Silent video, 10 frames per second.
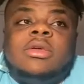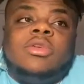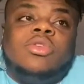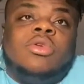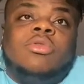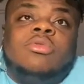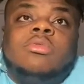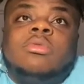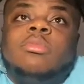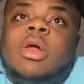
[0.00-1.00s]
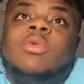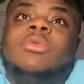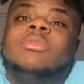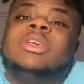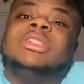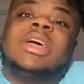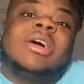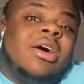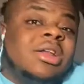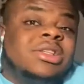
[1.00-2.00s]
you know, probably want to be a
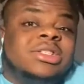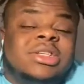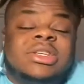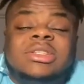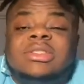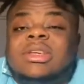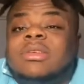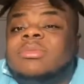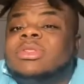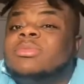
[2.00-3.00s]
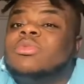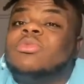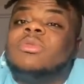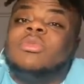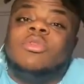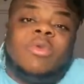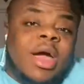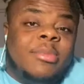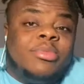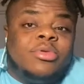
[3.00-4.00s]
psychologist. It could be someone want to be a
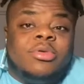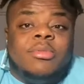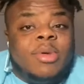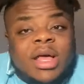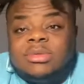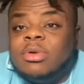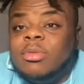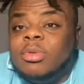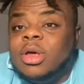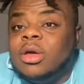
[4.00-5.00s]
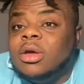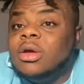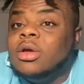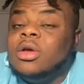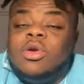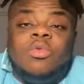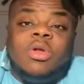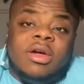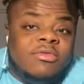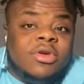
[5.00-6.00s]
rapper, a basketball player,
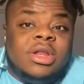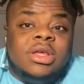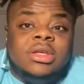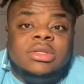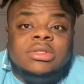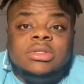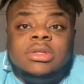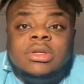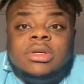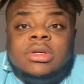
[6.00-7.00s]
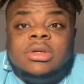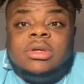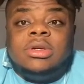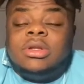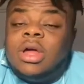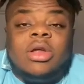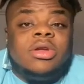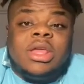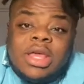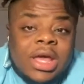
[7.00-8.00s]
whatever it is. Dr.
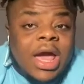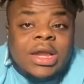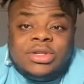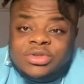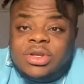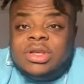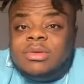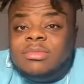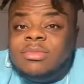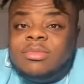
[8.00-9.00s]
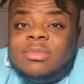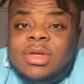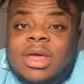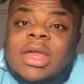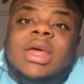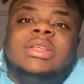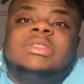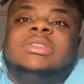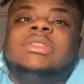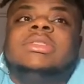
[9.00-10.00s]
King had a dream. And
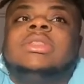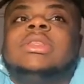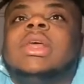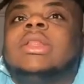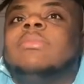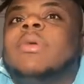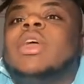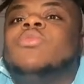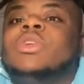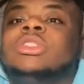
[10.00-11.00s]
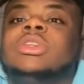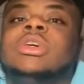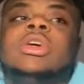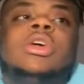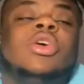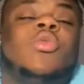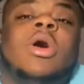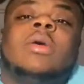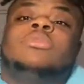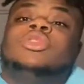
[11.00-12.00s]
that's like the main reason why
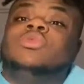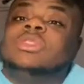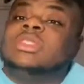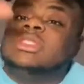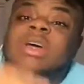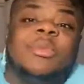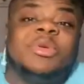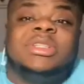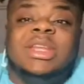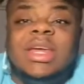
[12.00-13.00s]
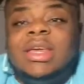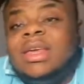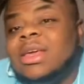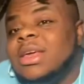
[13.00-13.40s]
I'm choosing this topic today.